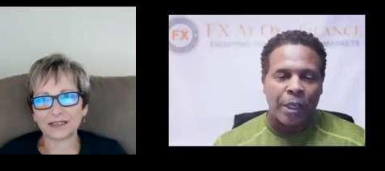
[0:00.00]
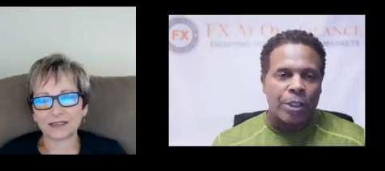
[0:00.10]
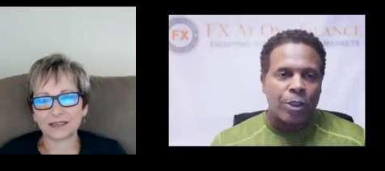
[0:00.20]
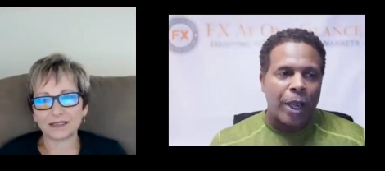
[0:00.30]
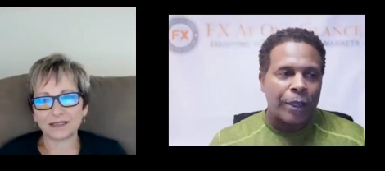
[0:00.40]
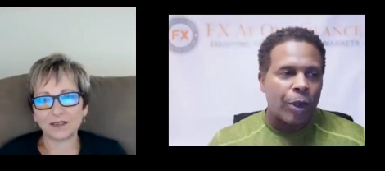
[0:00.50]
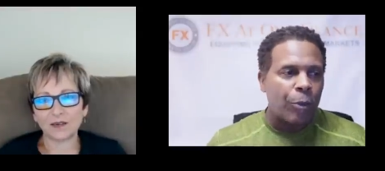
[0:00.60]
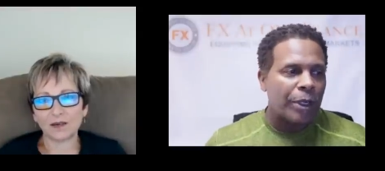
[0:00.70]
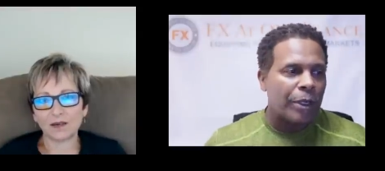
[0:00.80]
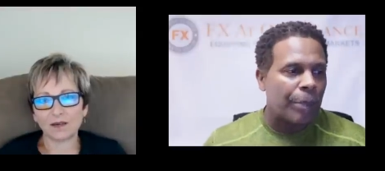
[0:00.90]
Speaker 1: so i
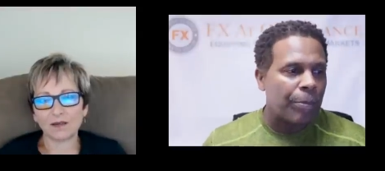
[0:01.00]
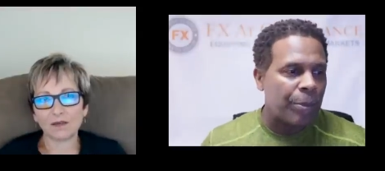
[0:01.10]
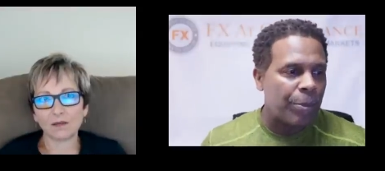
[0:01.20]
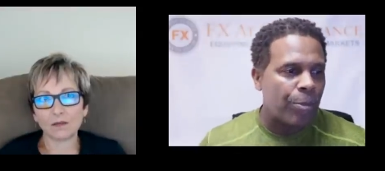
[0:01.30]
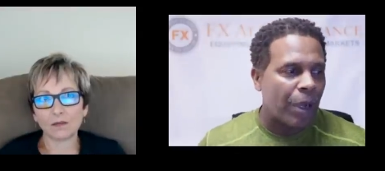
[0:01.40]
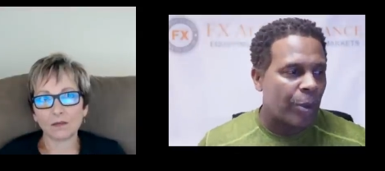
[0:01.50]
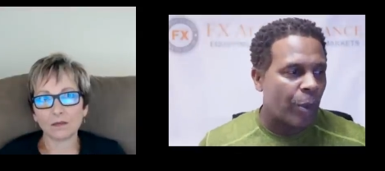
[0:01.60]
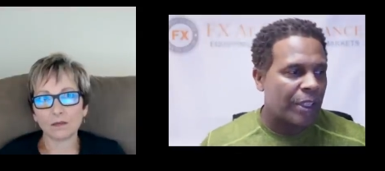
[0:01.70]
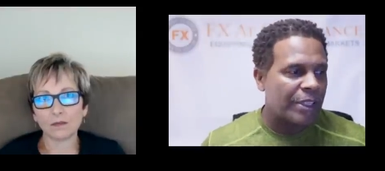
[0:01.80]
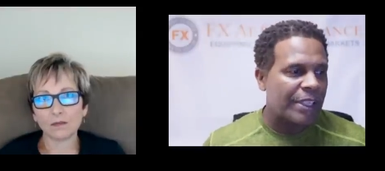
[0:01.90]
know i want to uh, people
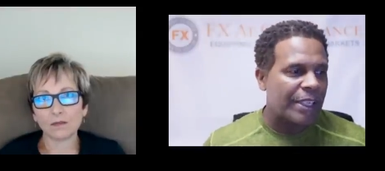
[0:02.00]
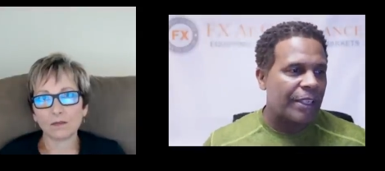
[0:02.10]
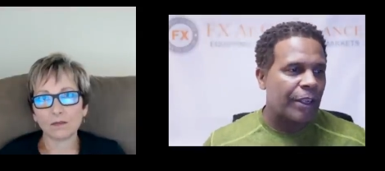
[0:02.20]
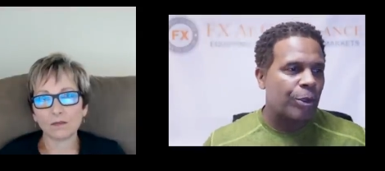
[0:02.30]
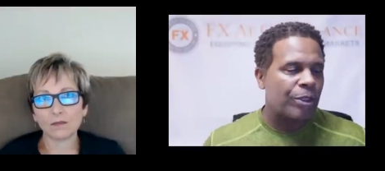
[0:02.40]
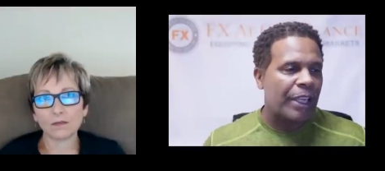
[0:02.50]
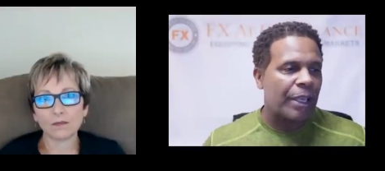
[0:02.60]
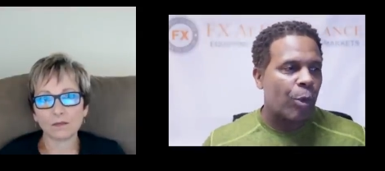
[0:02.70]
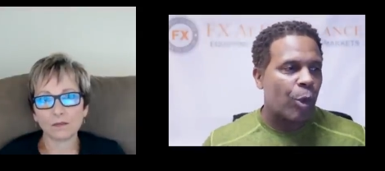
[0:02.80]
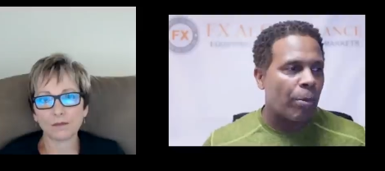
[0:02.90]
probably want to see and
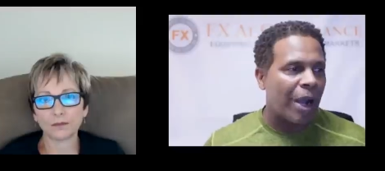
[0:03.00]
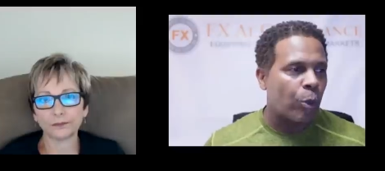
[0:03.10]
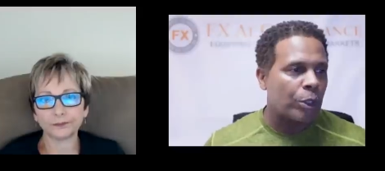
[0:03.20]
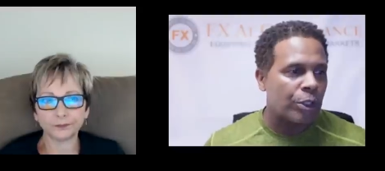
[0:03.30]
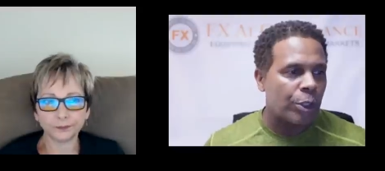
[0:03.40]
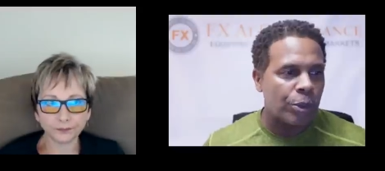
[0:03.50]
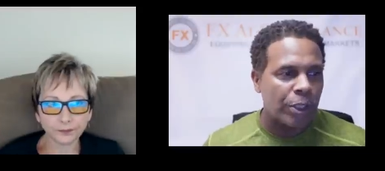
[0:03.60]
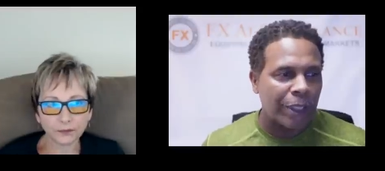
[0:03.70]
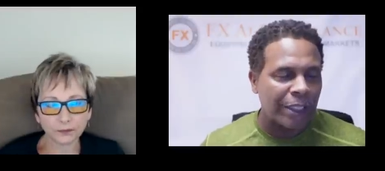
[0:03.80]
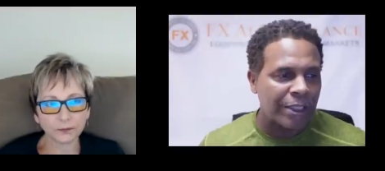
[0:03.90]
understand more about what you
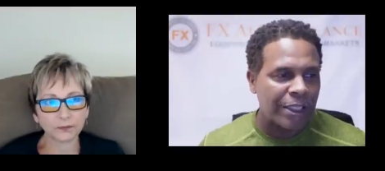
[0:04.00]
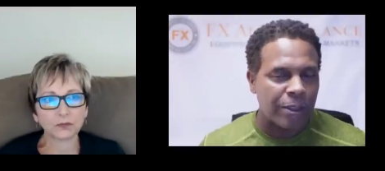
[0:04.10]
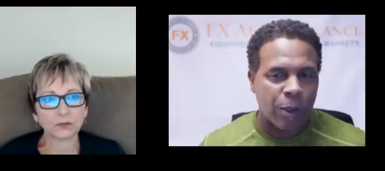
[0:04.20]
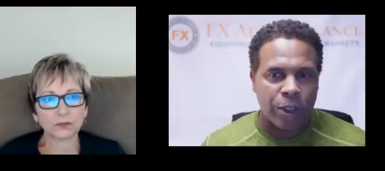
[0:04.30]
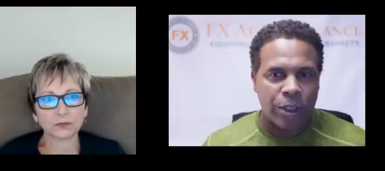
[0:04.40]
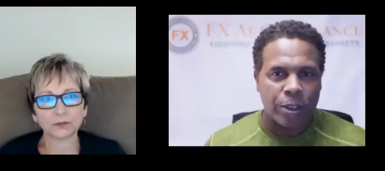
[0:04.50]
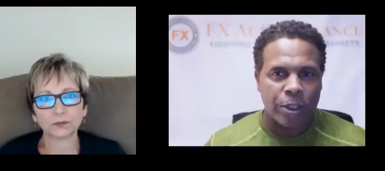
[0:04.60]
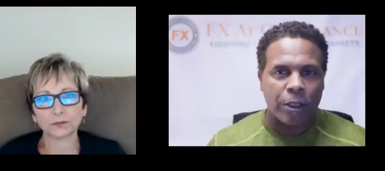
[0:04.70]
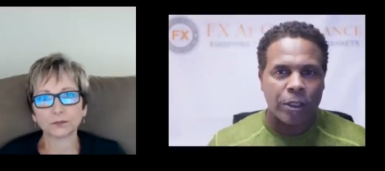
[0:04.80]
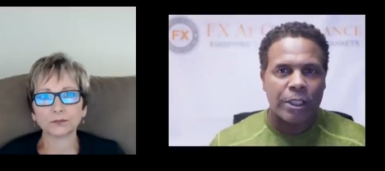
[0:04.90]
do so let's just go to
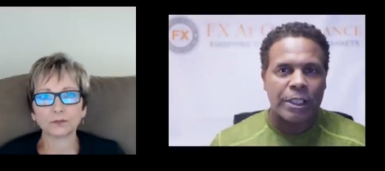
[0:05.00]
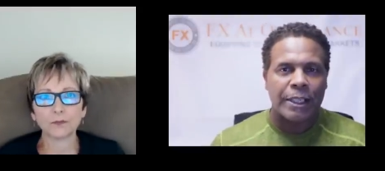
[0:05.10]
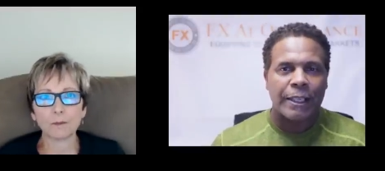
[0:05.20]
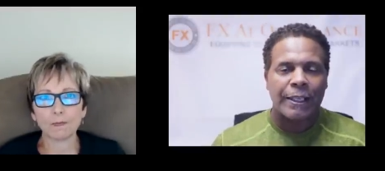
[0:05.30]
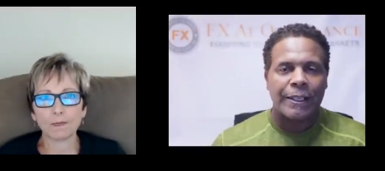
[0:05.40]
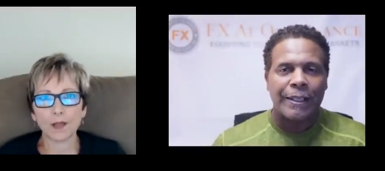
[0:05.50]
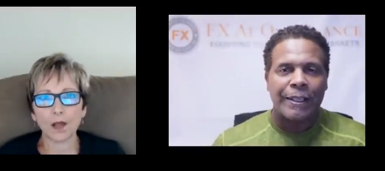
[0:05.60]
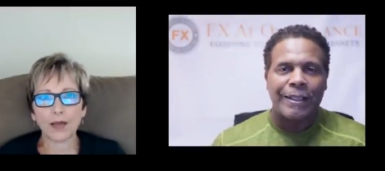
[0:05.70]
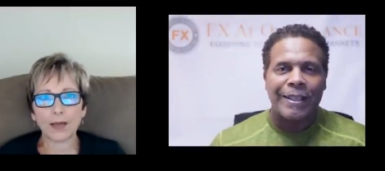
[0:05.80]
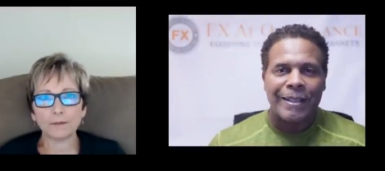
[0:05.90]
your charts
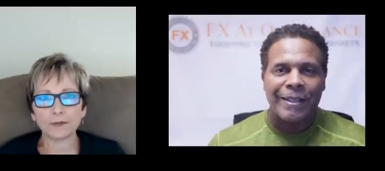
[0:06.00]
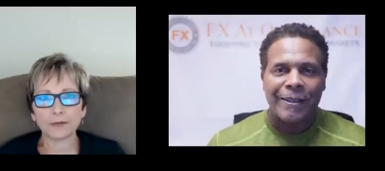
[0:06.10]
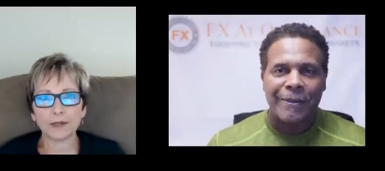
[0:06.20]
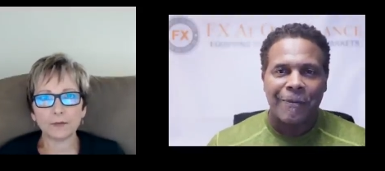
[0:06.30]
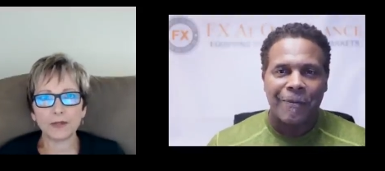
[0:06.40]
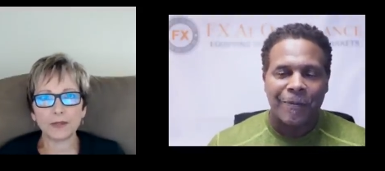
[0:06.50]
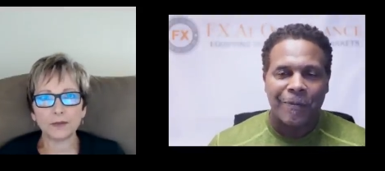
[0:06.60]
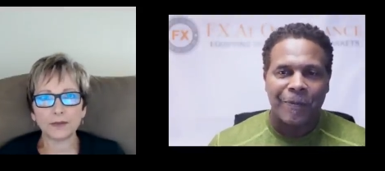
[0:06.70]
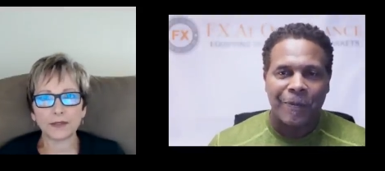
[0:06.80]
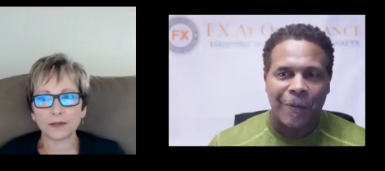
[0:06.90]
Speaker 2: okay let
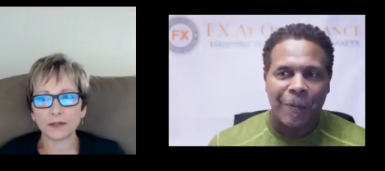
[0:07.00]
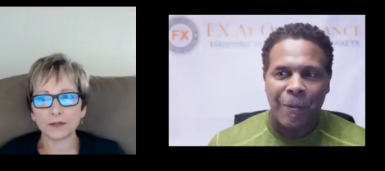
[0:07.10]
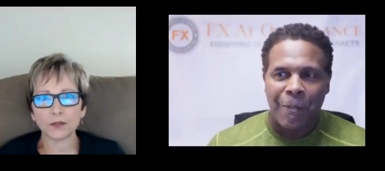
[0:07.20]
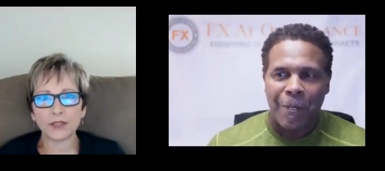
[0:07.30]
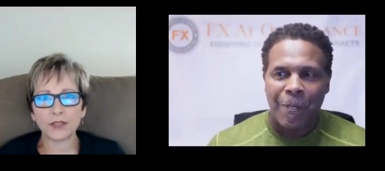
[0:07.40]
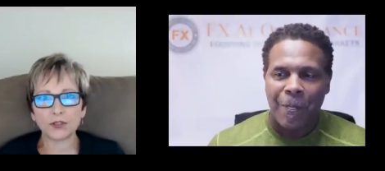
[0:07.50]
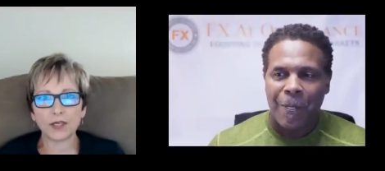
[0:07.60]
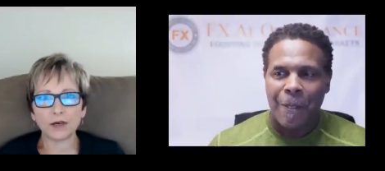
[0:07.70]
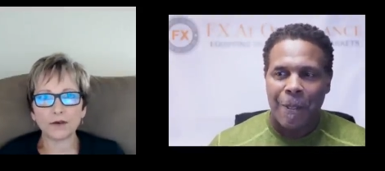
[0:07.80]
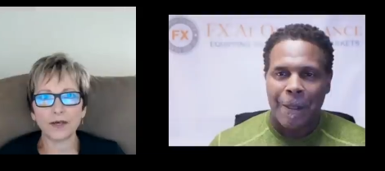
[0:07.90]
me get the screen
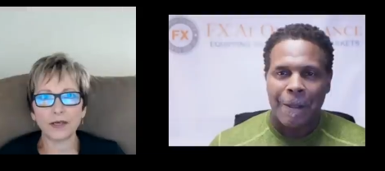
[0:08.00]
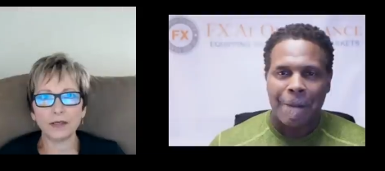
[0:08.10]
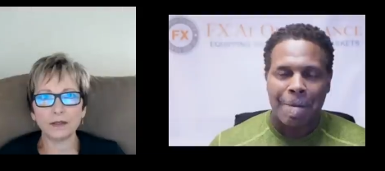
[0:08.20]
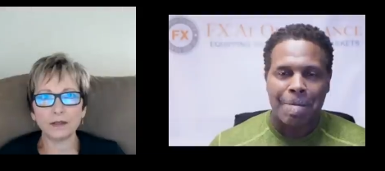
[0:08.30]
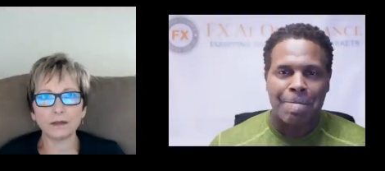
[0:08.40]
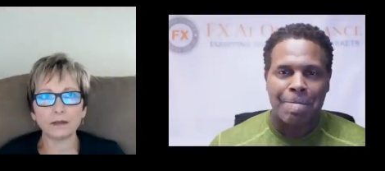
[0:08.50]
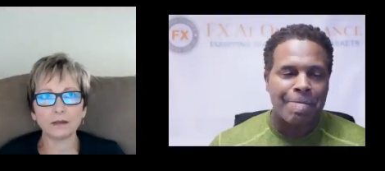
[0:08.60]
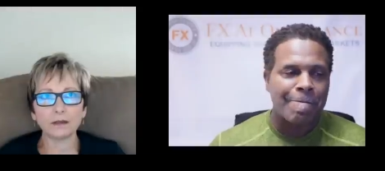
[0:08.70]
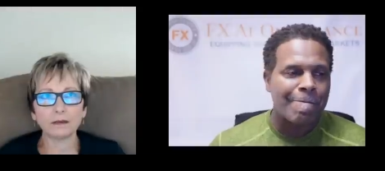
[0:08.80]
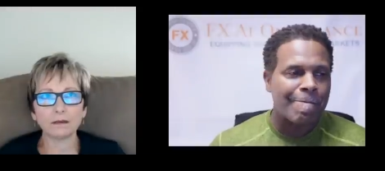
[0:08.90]
share ready
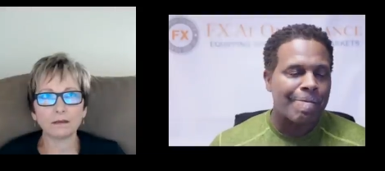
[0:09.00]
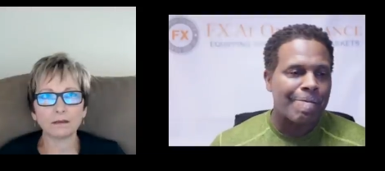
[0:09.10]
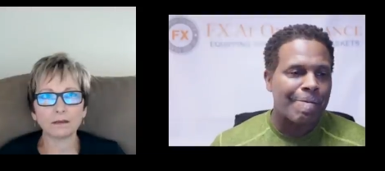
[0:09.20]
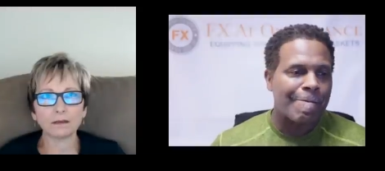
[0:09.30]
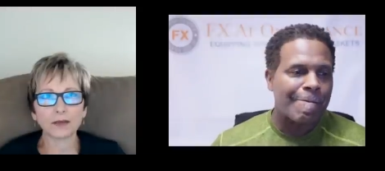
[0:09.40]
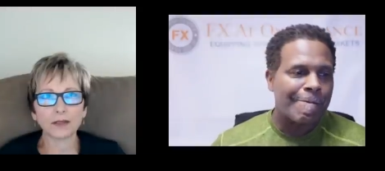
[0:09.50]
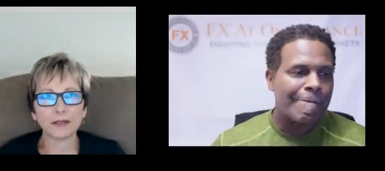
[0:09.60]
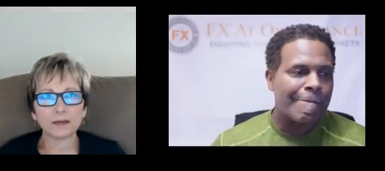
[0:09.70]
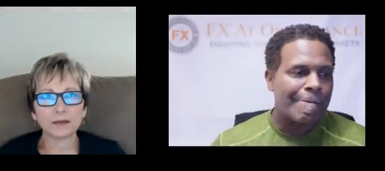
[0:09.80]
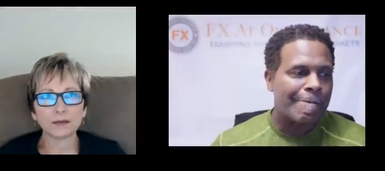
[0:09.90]

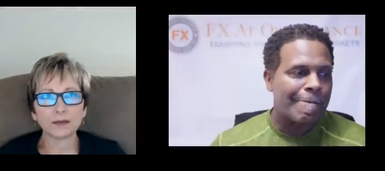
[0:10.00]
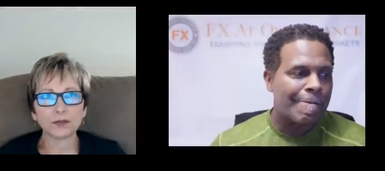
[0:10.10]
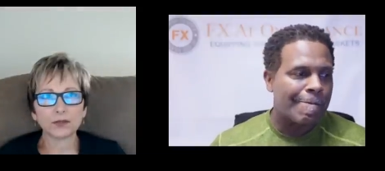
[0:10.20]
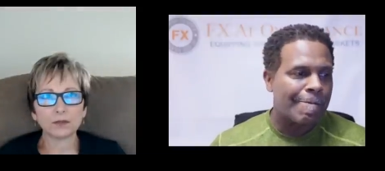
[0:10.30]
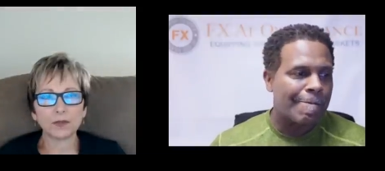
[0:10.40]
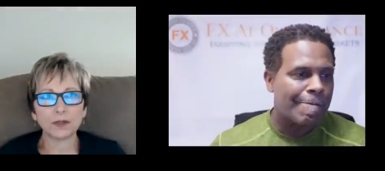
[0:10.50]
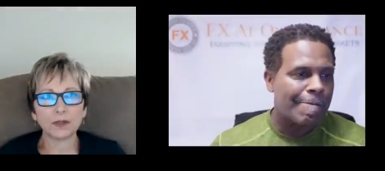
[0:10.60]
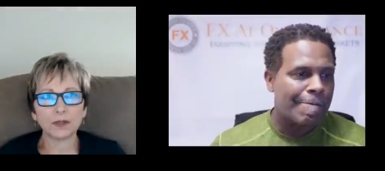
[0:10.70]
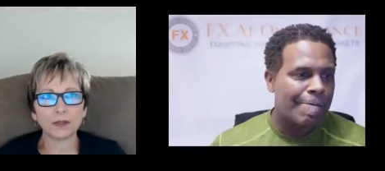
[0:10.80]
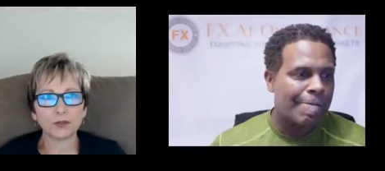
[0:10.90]
Okay, so this should
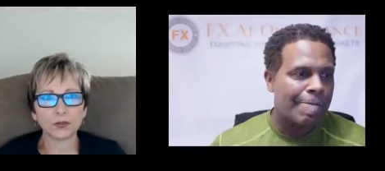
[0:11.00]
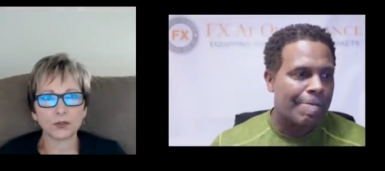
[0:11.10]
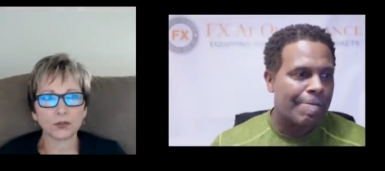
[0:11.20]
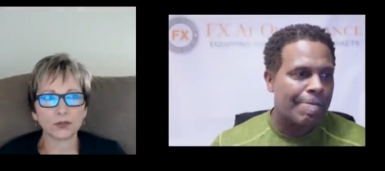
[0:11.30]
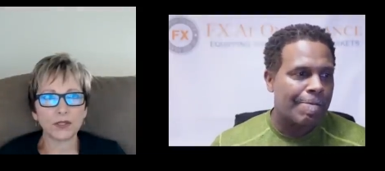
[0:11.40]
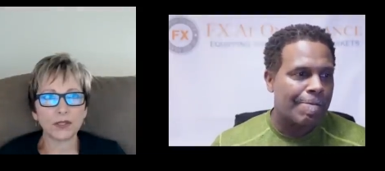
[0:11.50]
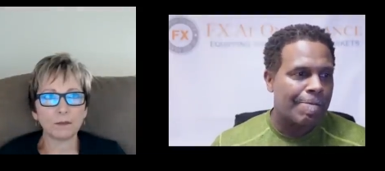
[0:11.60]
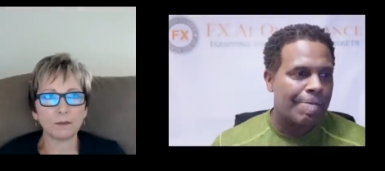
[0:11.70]
be screen